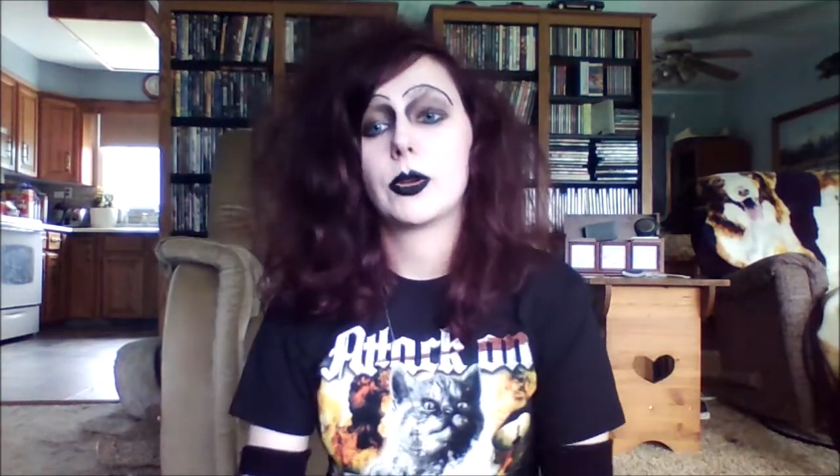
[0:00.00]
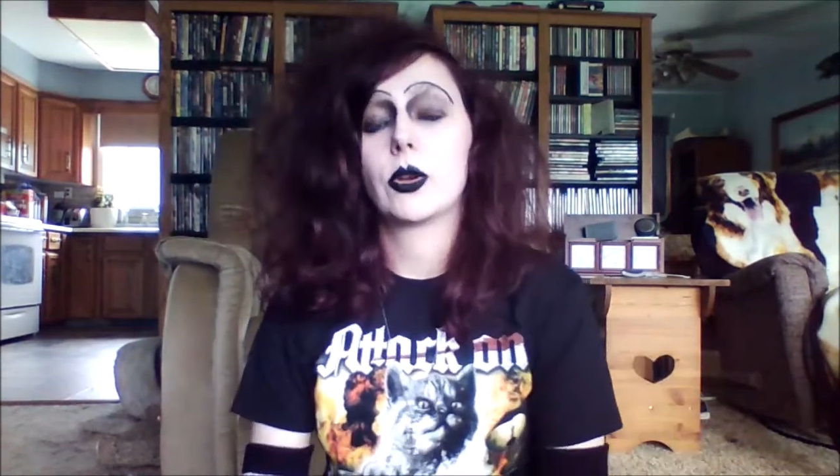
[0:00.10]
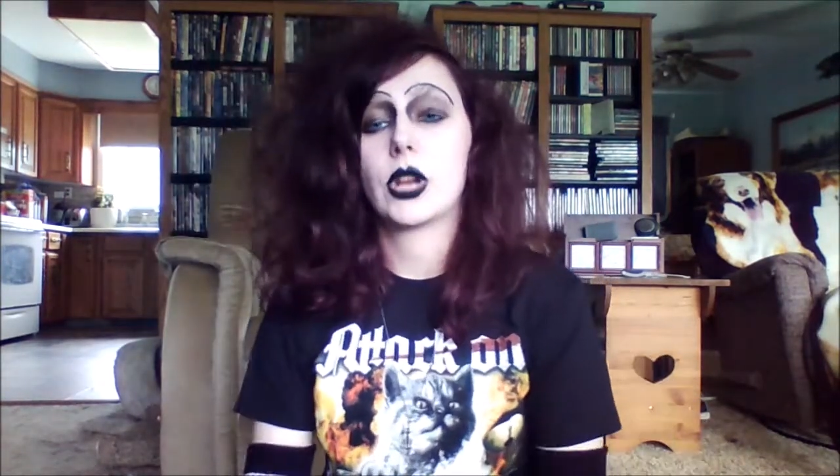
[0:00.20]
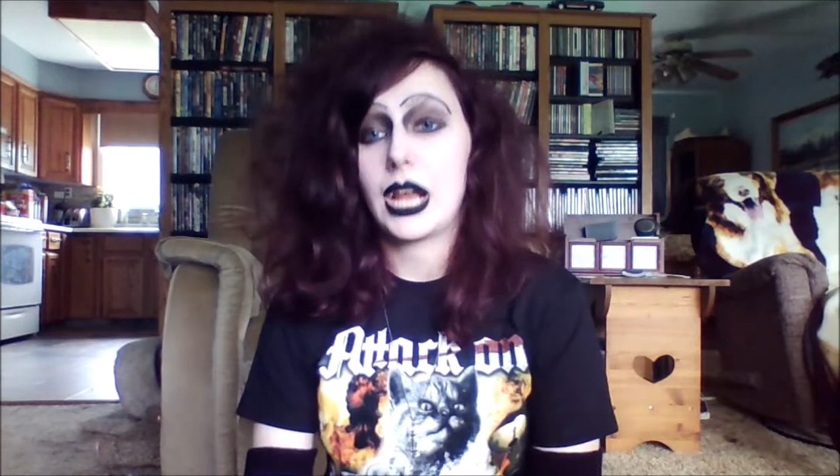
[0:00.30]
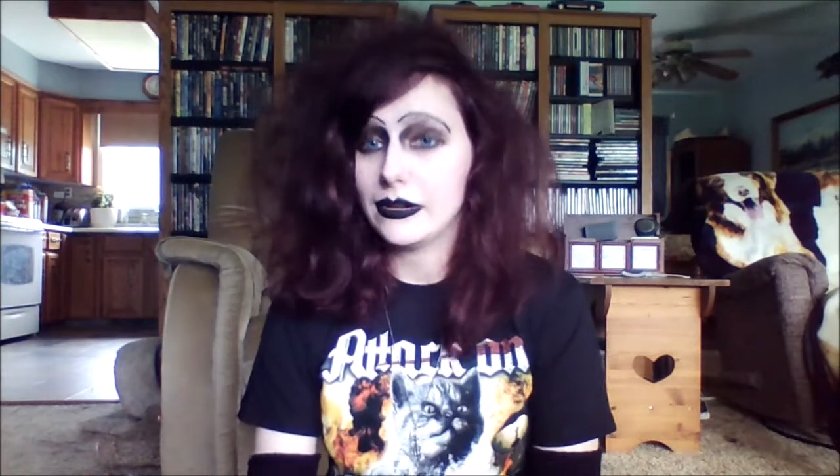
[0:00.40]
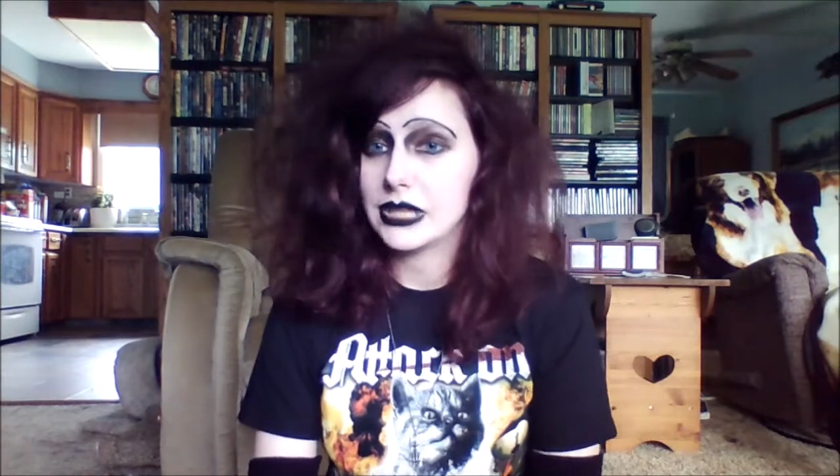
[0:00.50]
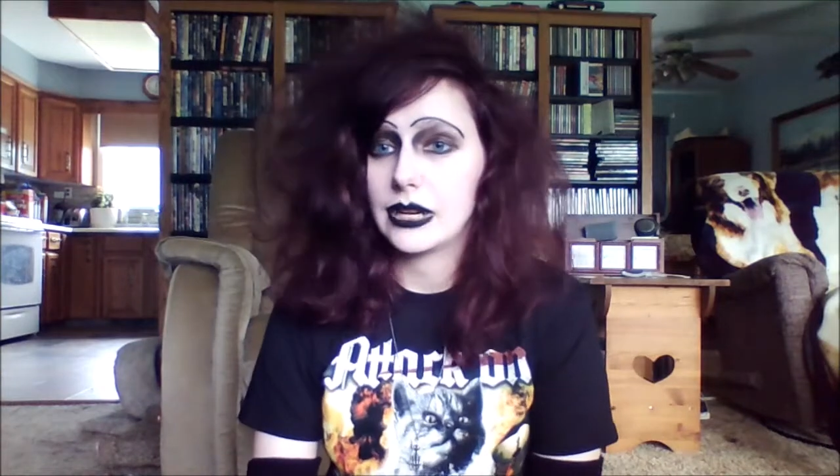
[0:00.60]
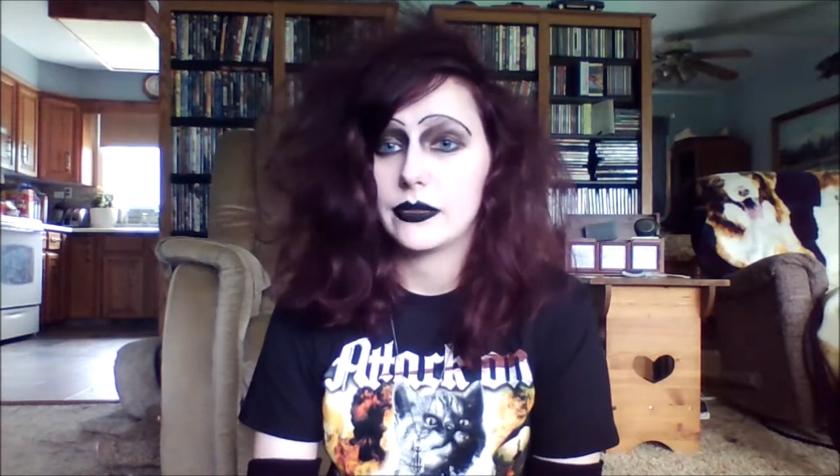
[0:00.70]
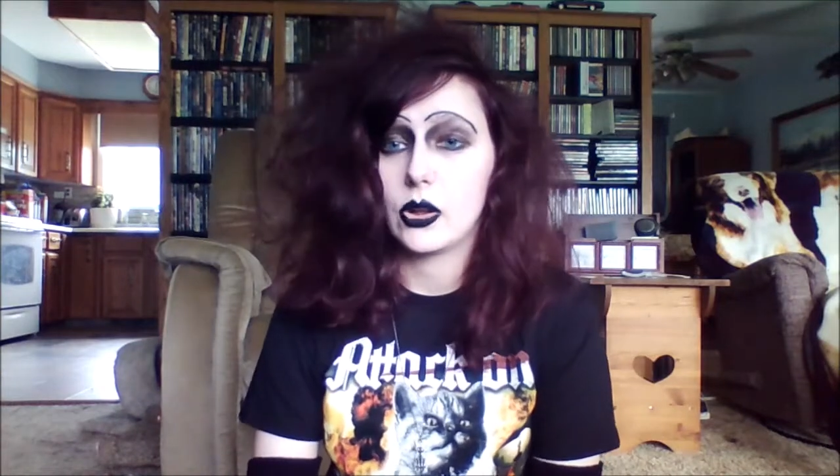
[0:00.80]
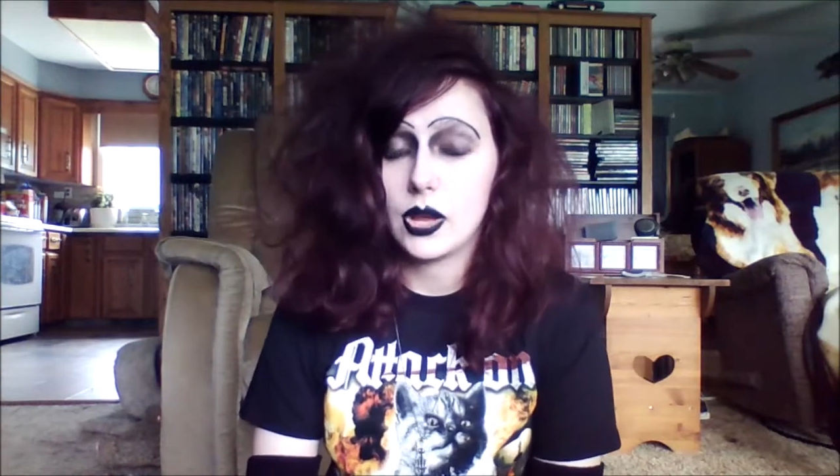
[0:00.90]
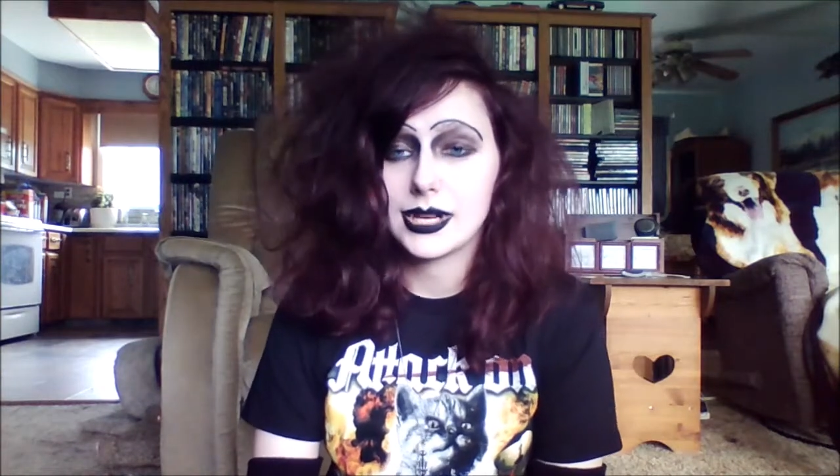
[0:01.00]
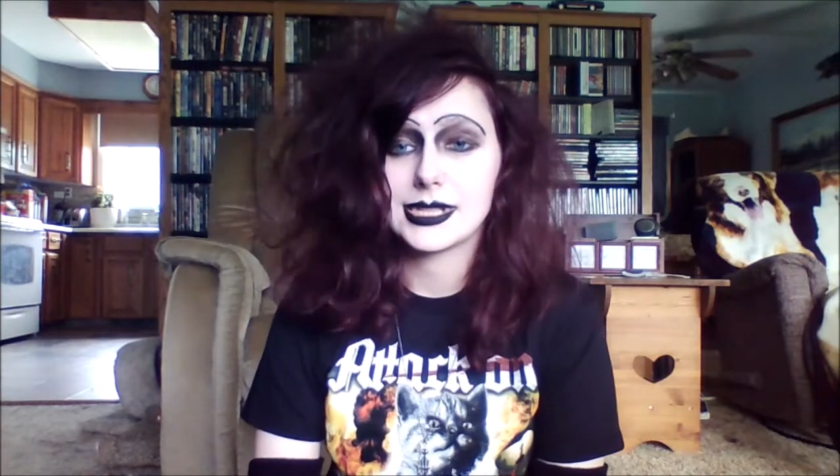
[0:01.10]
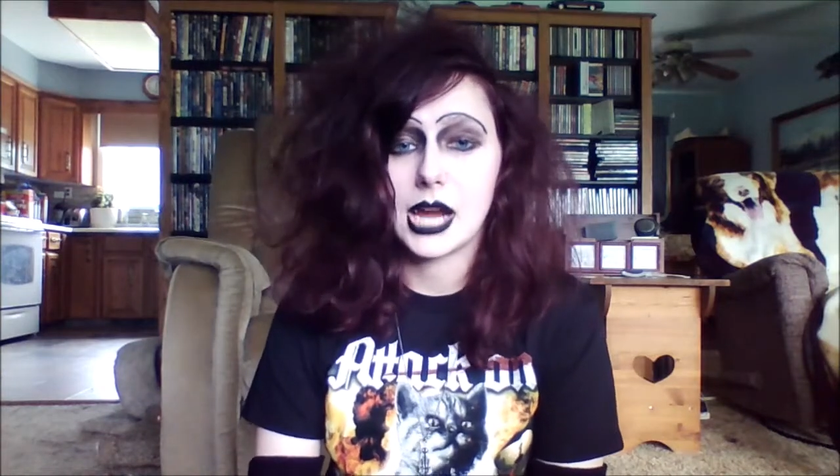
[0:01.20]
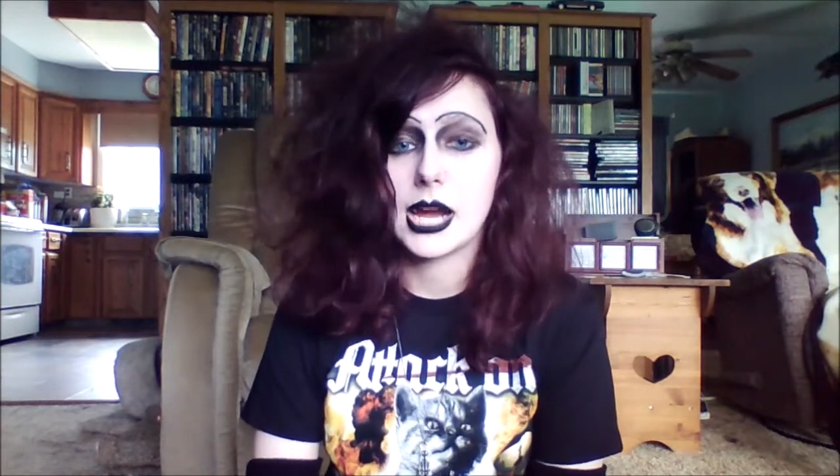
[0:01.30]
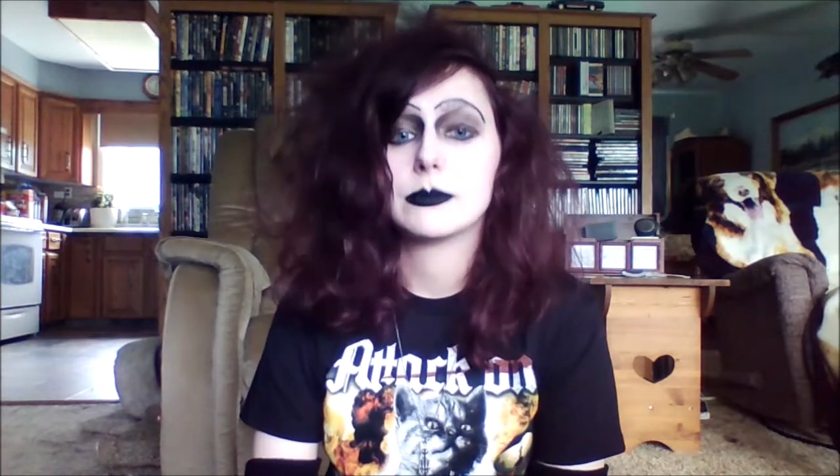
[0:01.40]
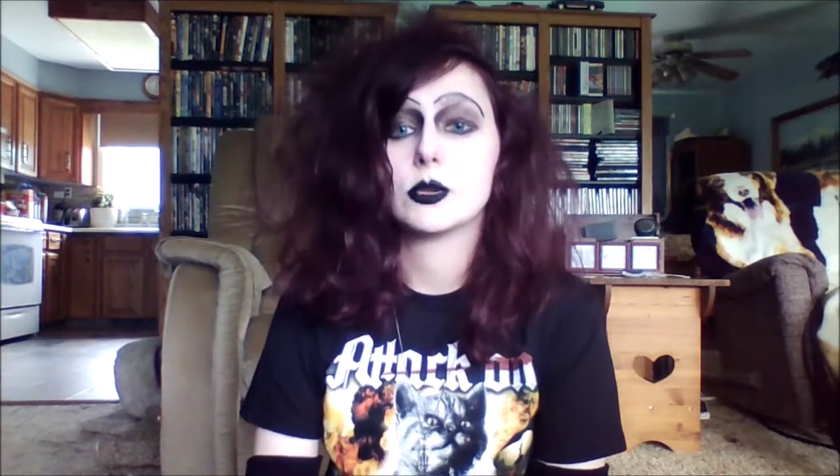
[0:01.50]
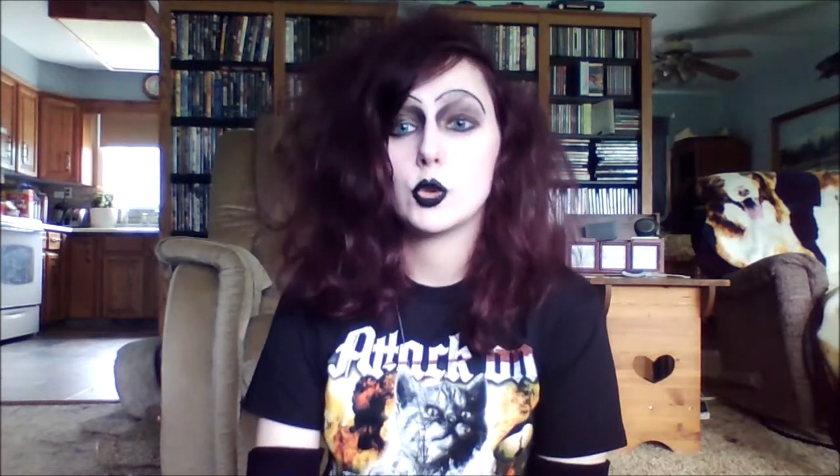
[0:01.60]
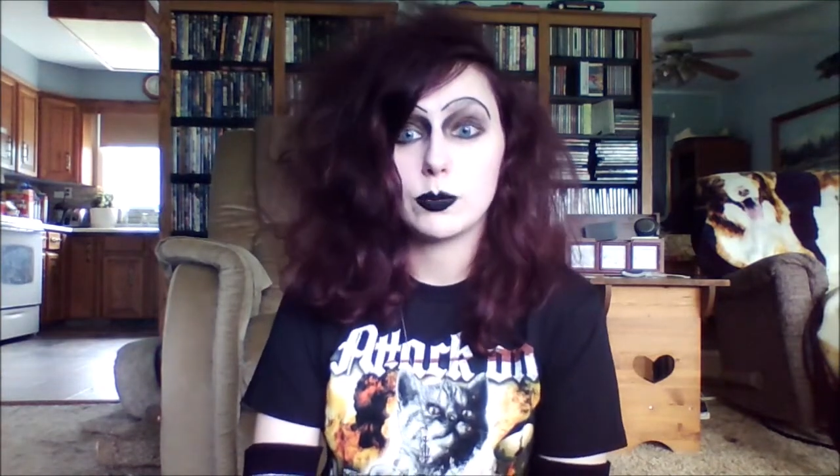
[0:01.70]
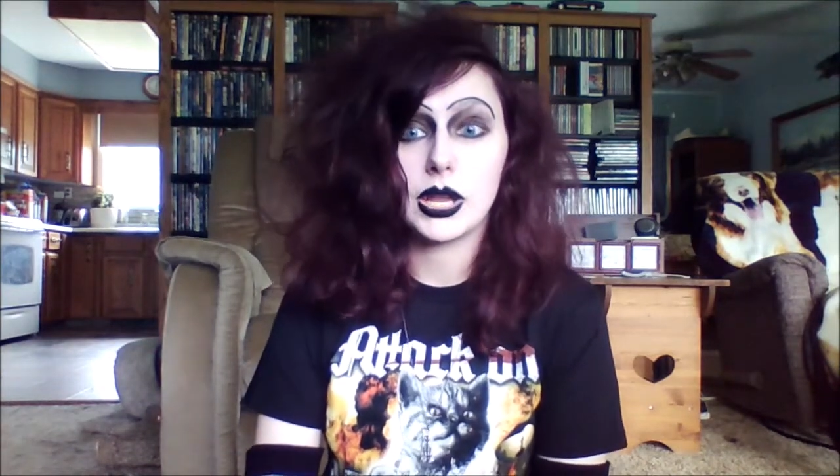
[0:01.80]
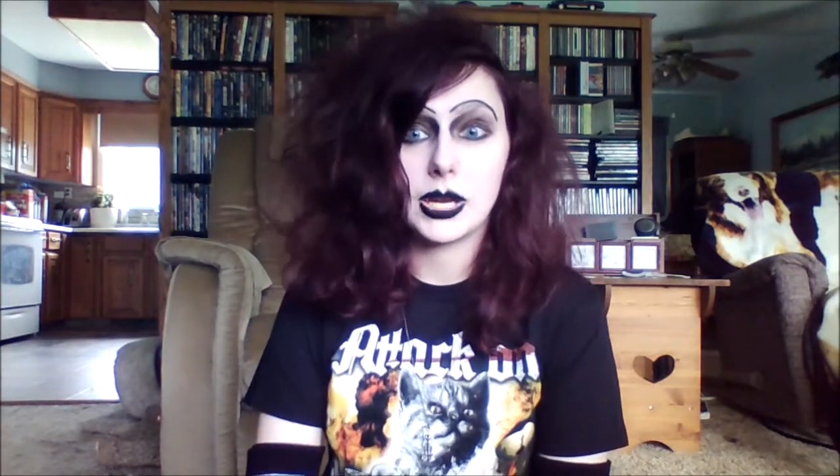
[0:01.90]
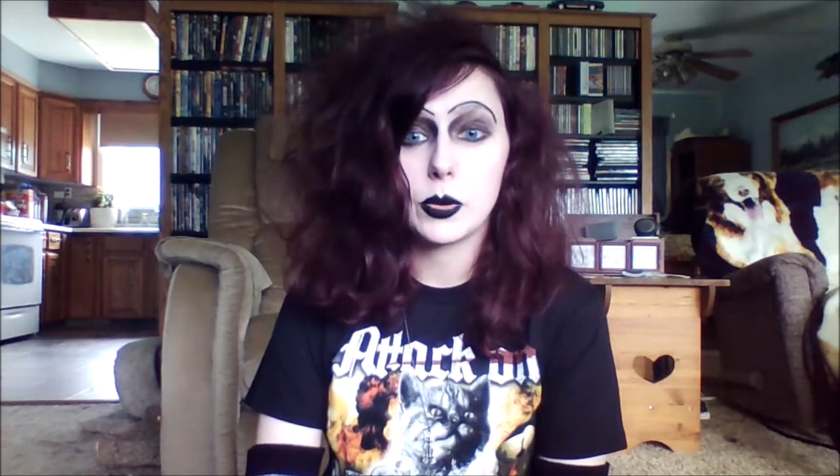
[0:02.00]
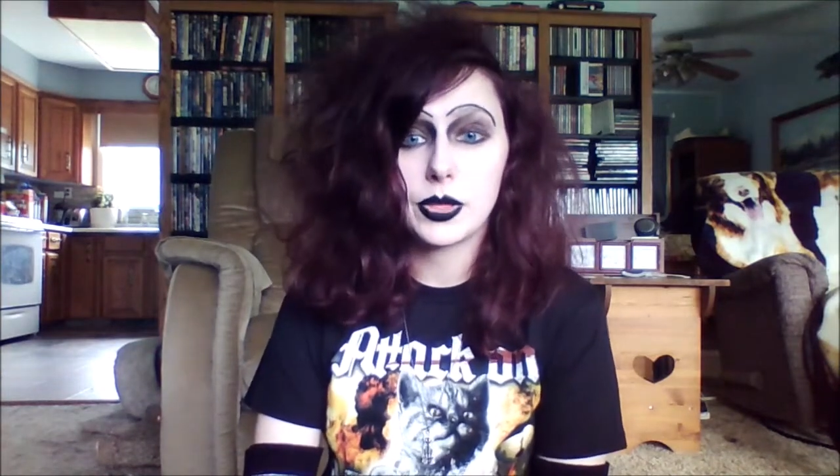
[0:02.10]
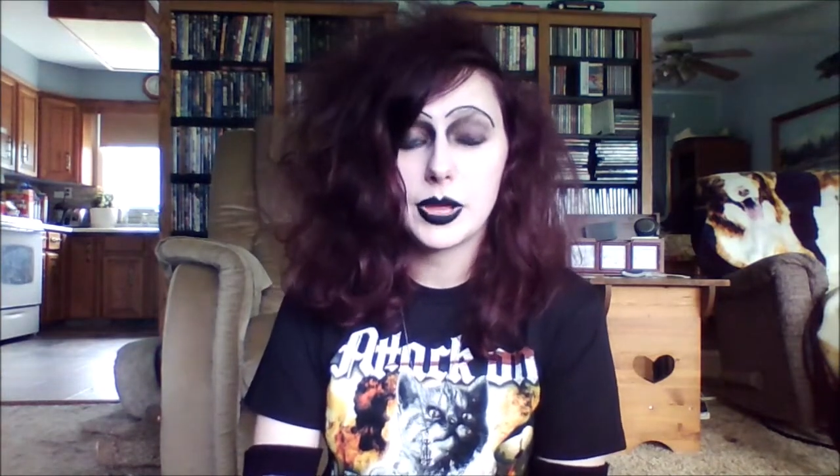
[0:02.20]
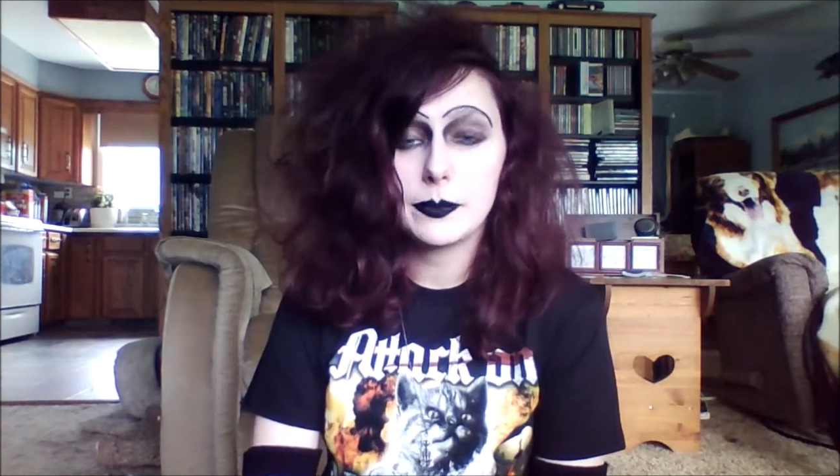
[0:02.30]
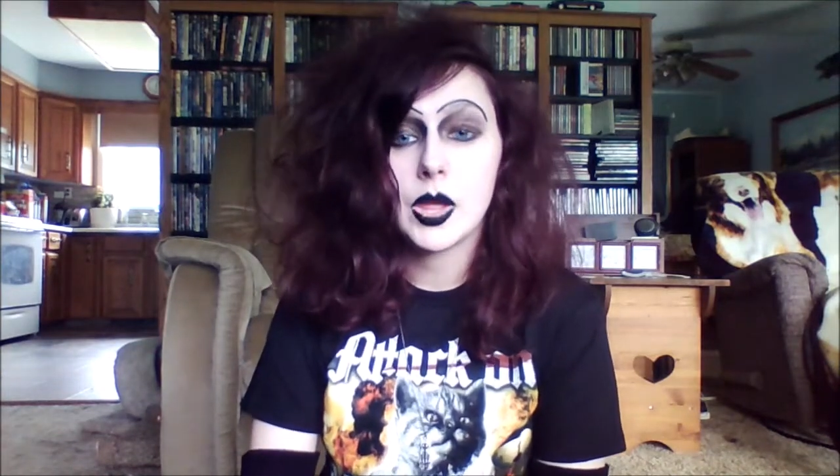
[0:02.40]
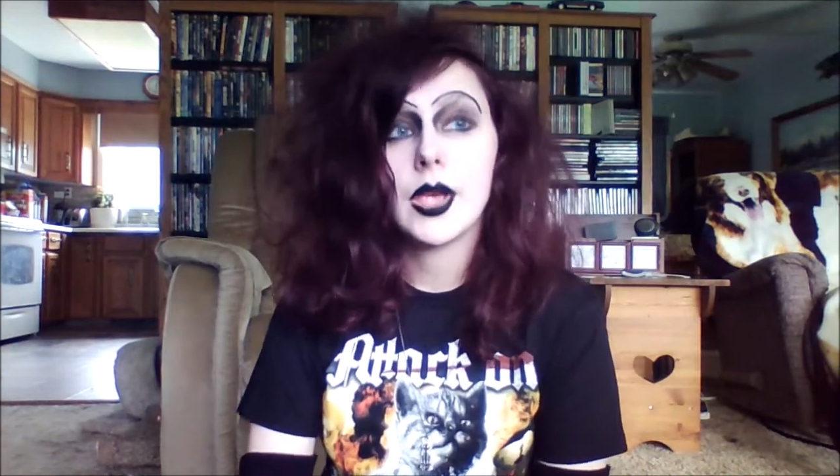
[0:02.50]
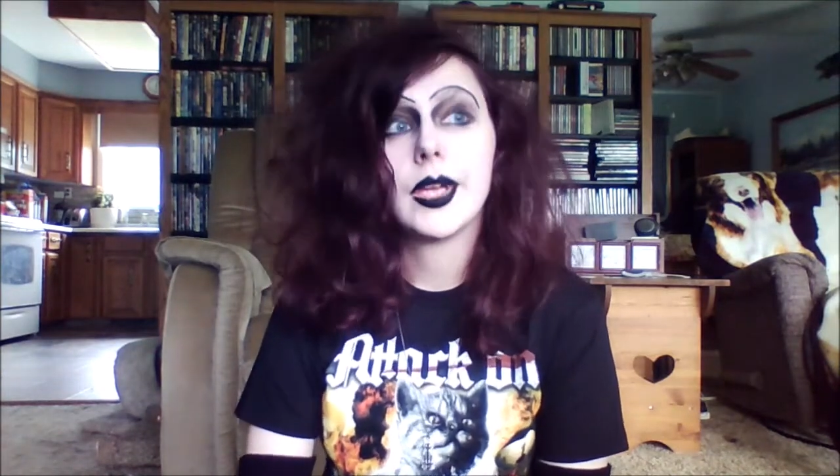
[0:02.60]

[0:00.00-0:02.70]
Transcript: You're going to have to have a lot of time to play with them